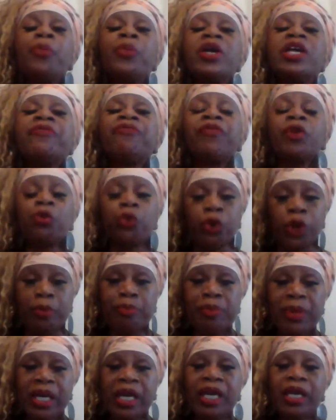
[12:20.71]
If it were
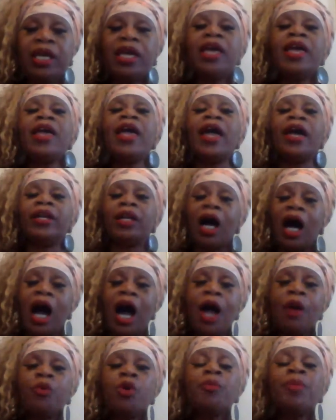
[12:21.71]
me and
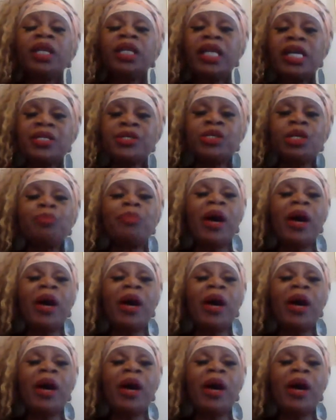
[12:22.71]
I were molested